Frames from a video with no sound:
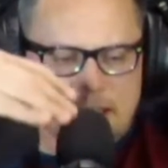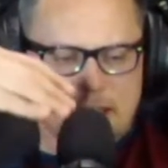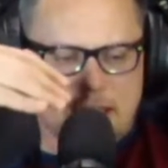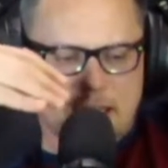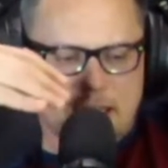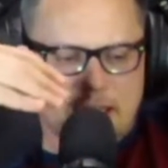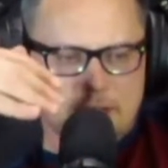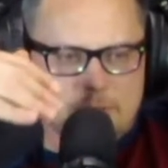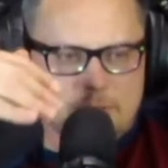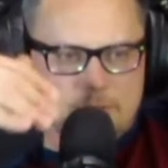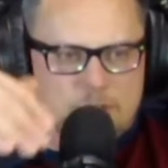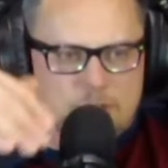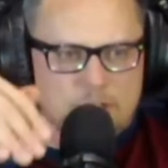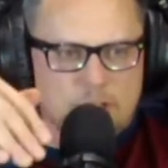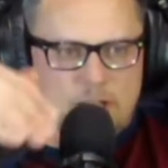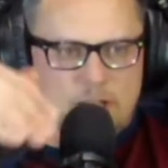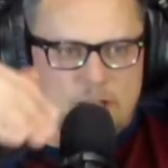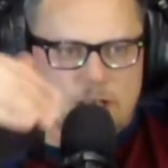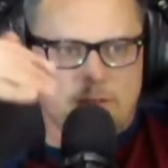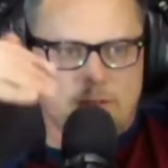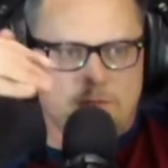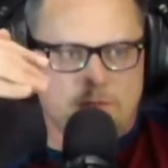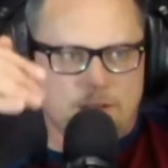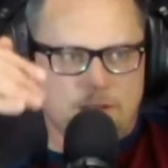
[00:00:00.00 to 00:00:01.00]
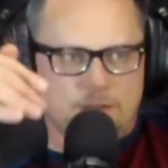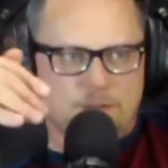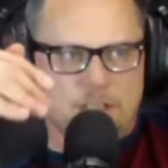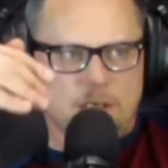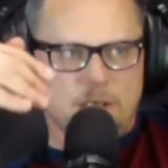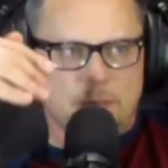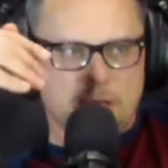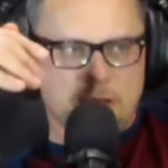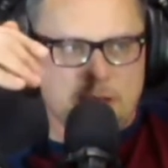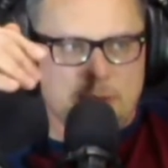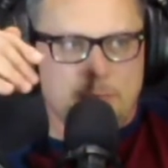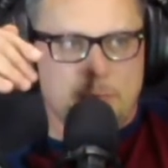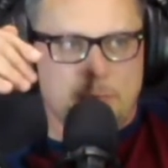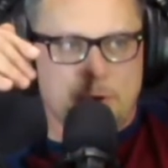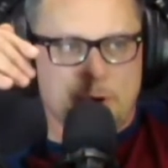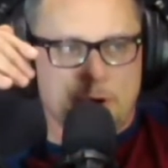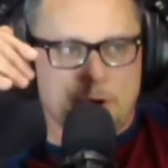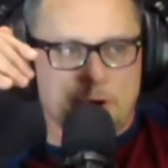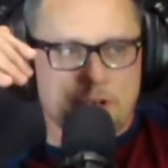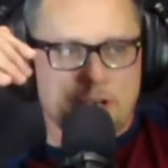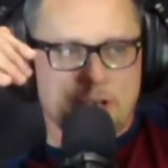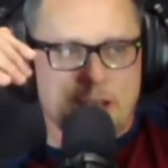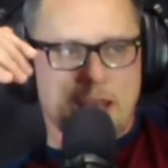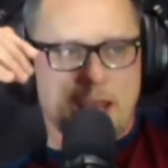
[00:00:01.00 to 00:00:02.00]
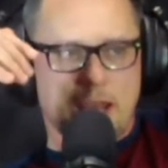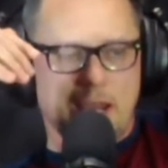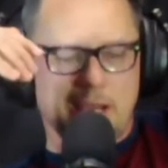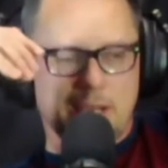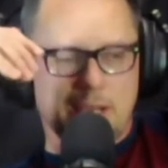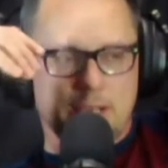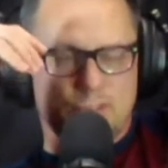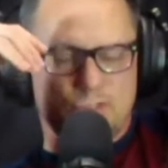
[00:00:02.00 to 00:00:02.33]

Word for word: a 10 to 15 minute per day